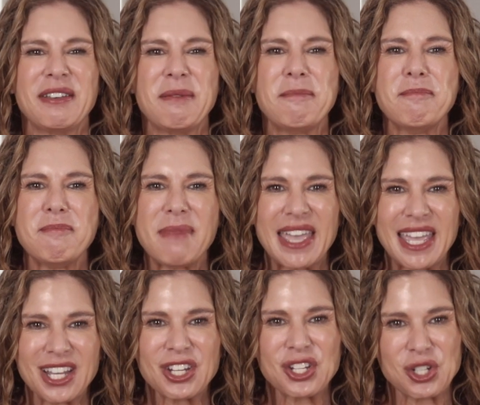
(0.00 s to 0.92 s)

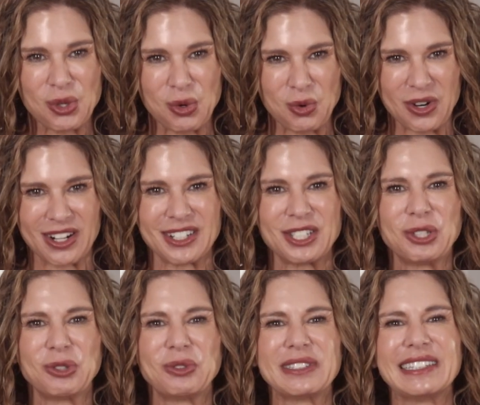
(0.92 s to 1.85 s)
Make sure
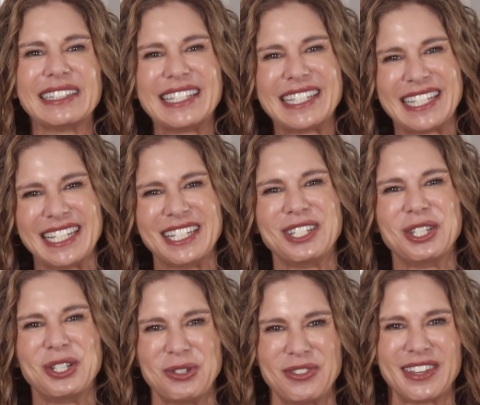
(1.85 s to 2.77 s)
to listen
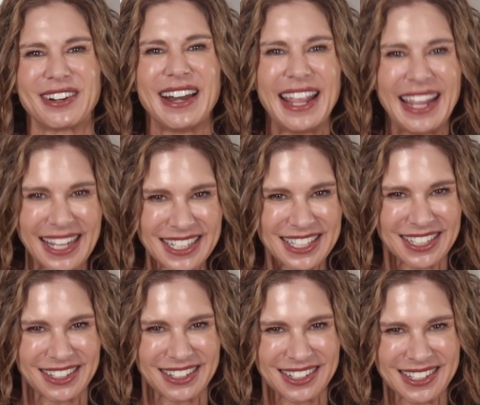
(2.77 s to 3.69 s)
to their
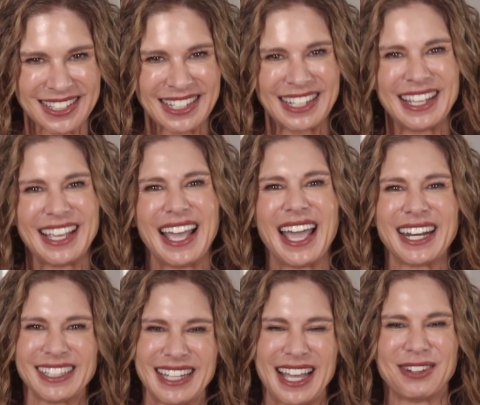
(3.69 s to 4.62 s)
answers
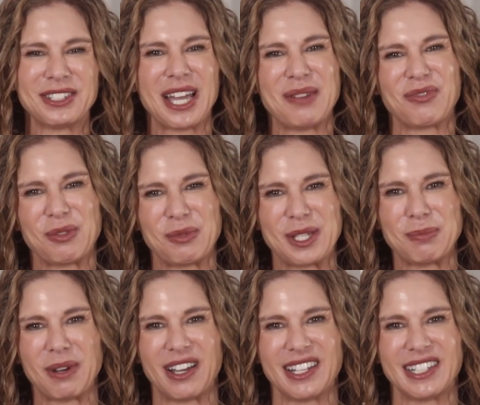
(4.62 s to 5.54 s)
and allow time for
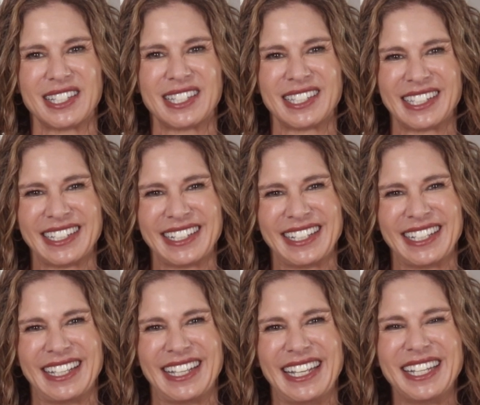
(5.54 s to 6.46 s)
response.
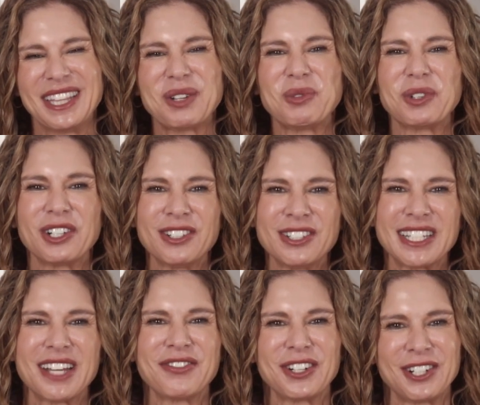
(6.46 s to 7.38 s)
In the words
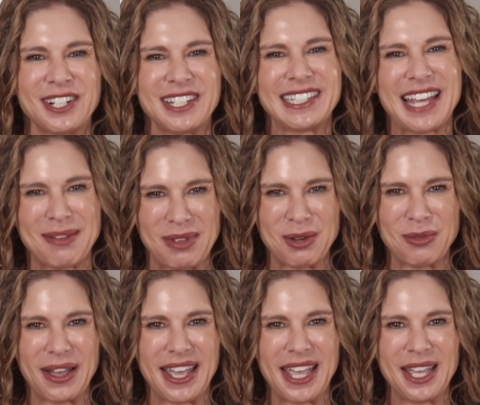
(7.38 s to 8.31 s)
of Ernest
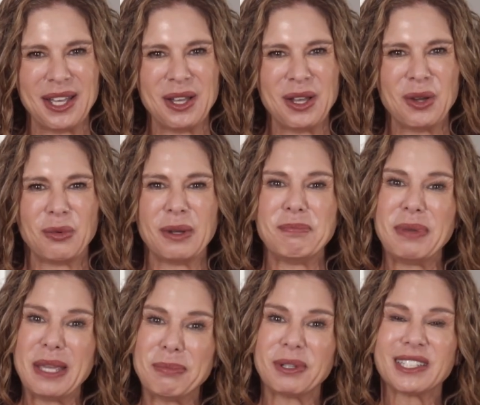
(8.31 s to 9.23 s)
Hemingway, when
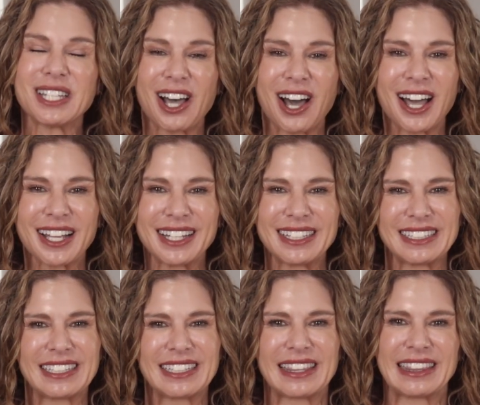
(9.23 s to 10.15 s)
people talk,
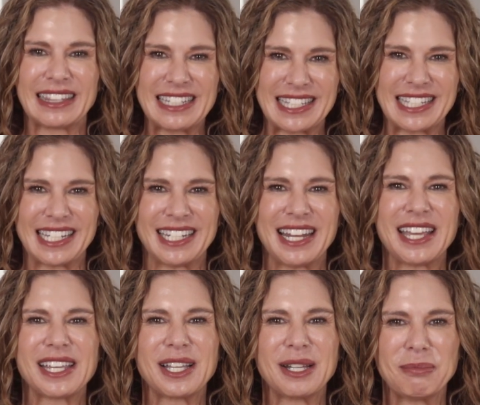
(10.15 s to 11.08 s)
listen
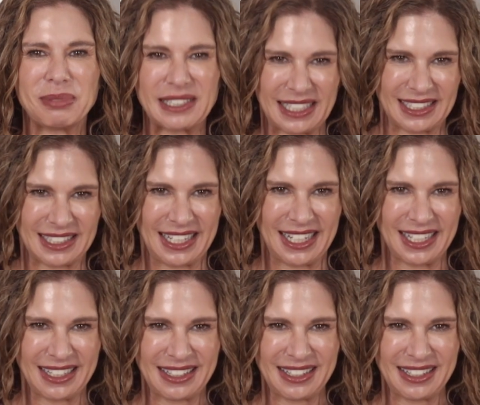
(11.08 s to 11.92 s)
completely.